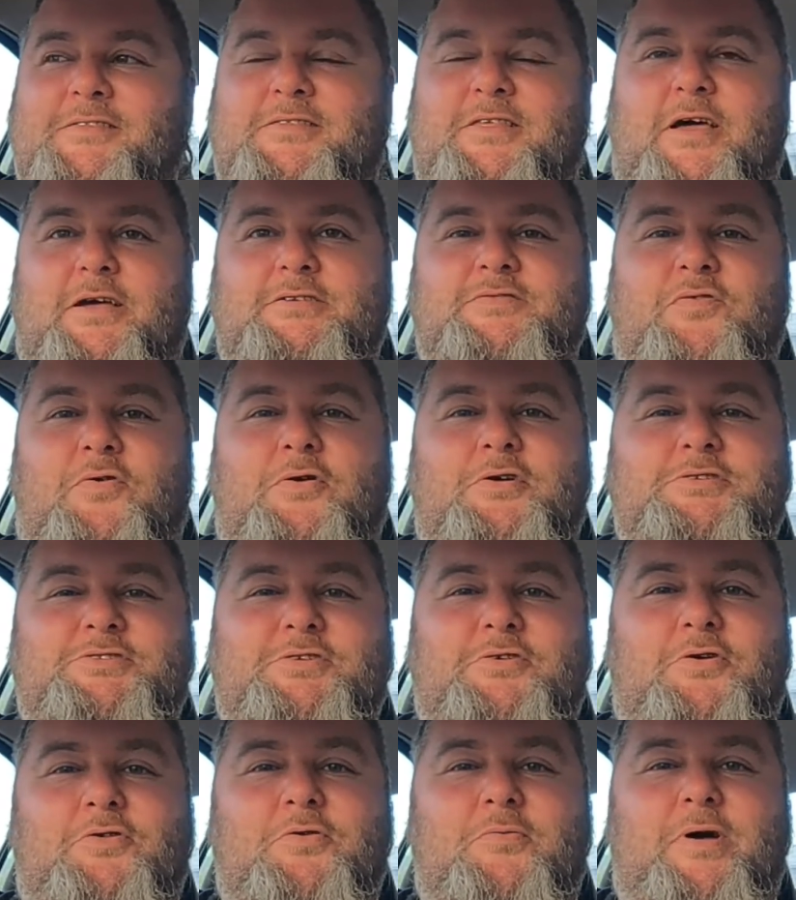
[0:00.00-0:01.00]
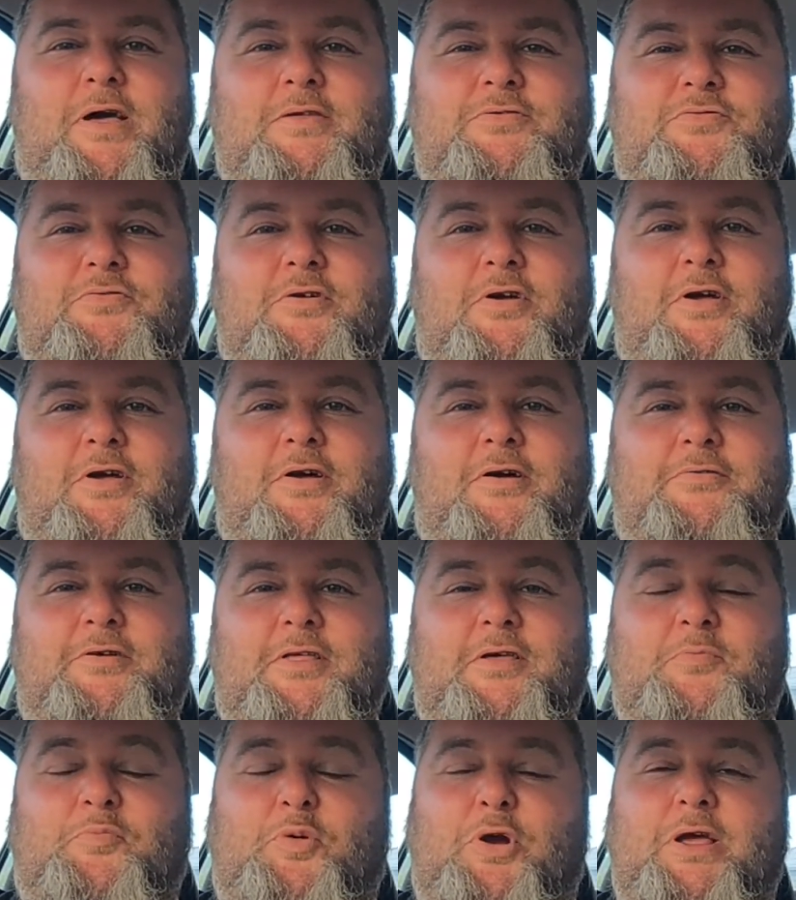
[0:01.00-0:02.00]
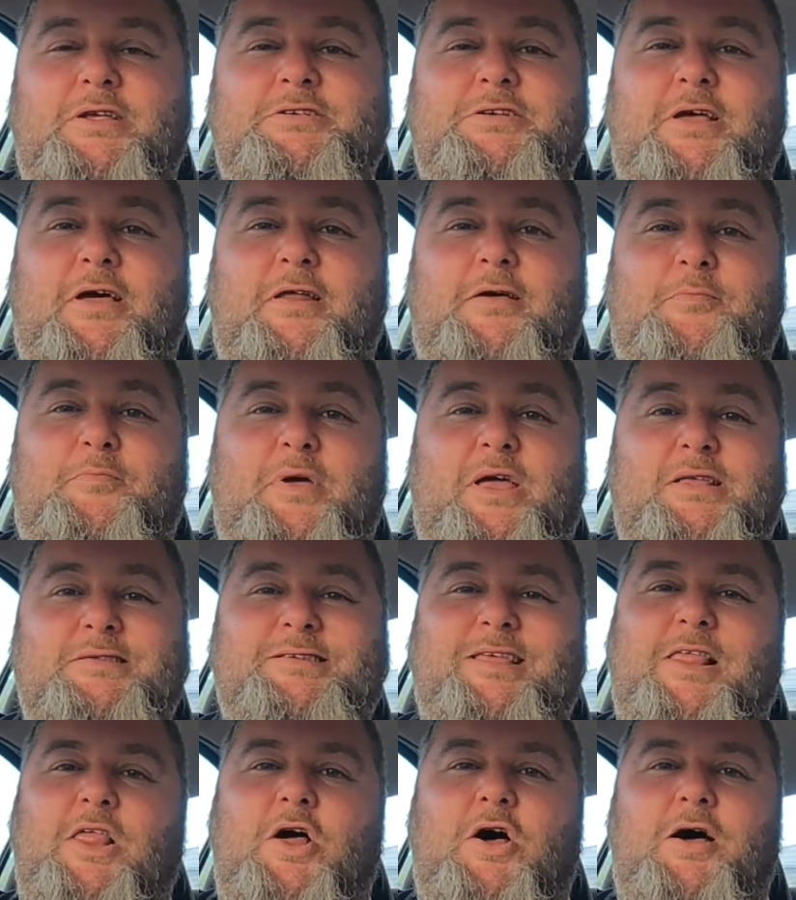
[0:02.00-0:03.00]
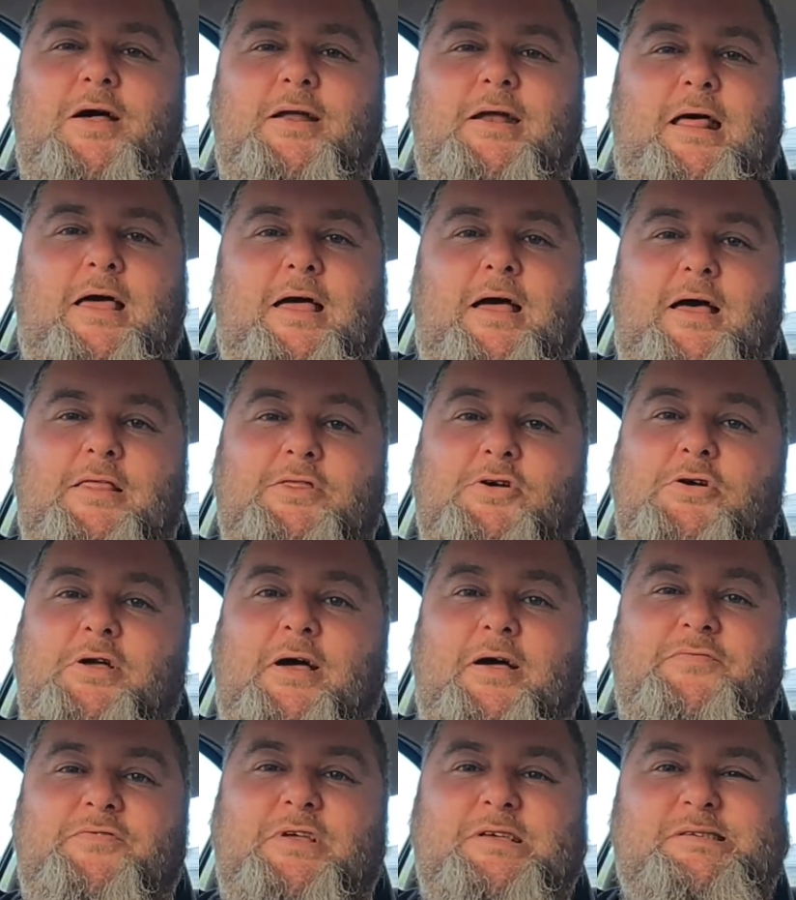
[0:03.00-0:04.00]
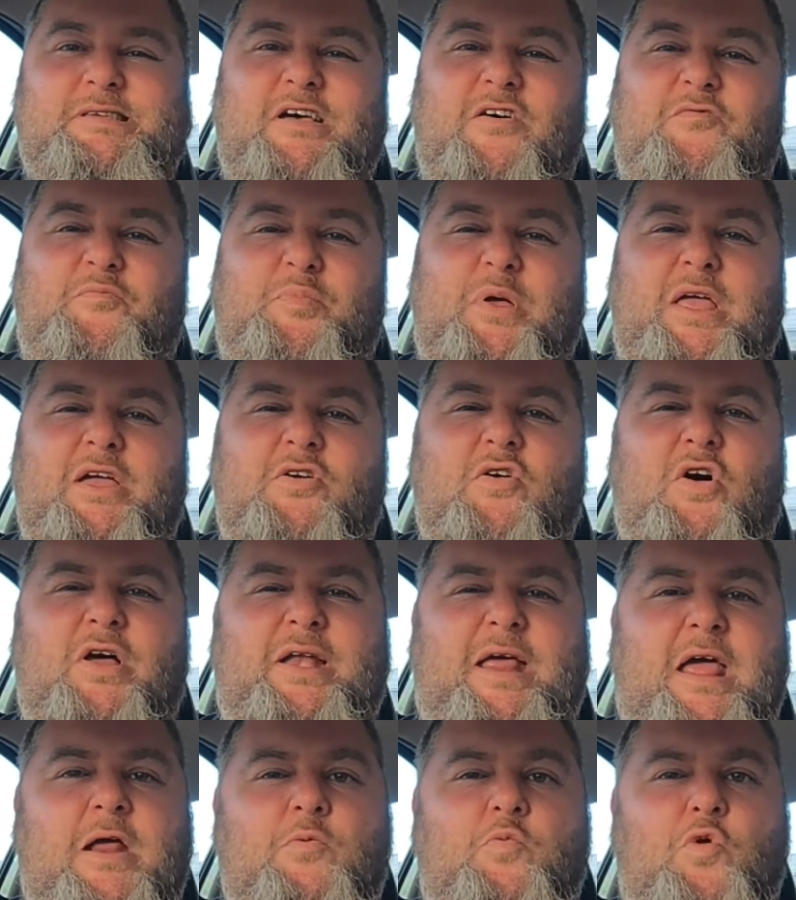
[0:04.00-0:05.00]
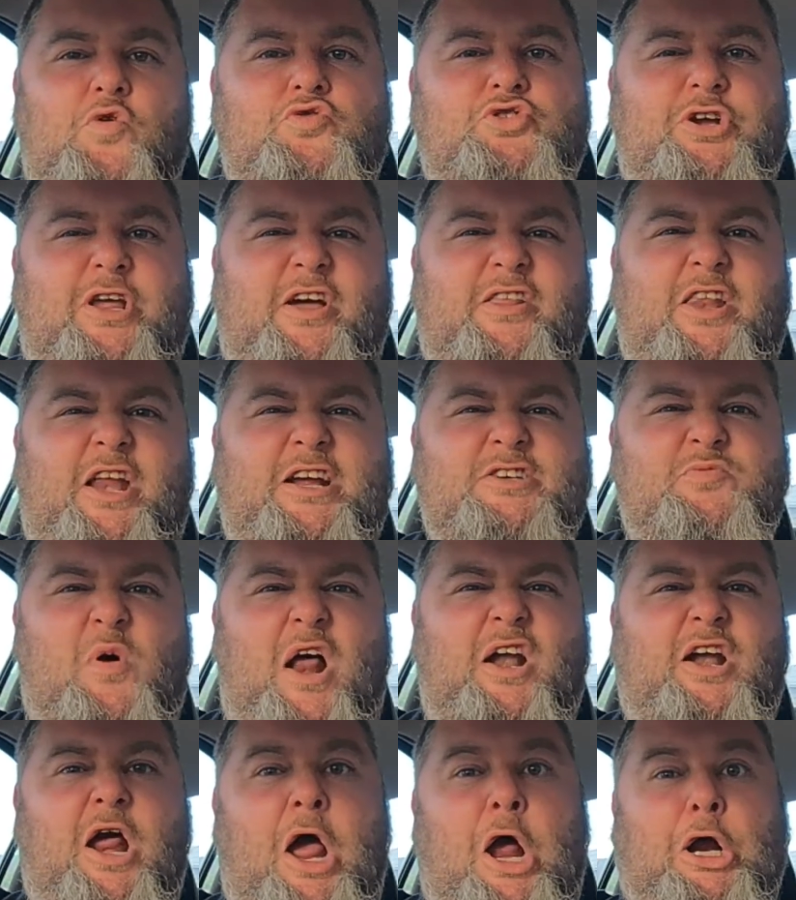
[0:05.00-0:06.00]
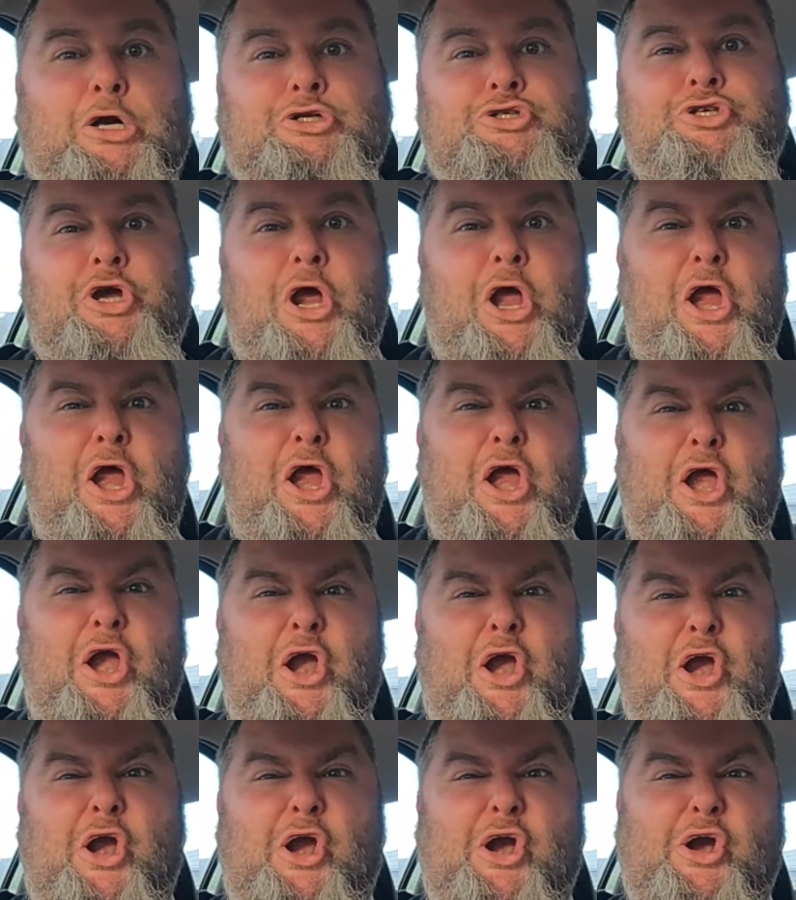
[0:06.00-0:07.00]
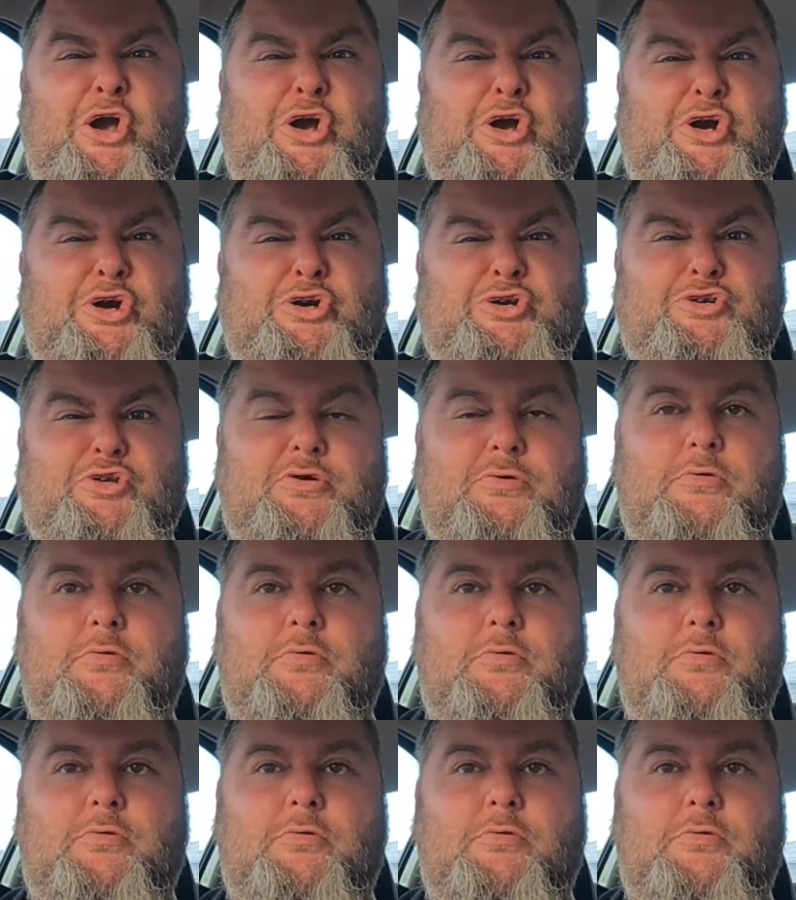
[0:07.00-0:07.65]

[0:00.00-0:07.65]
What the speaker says: it. Thanks for watching all the way through. I really appreciate it. It means a lot. Look after yourself, be kind, and we'll see you on the next one. Cheers!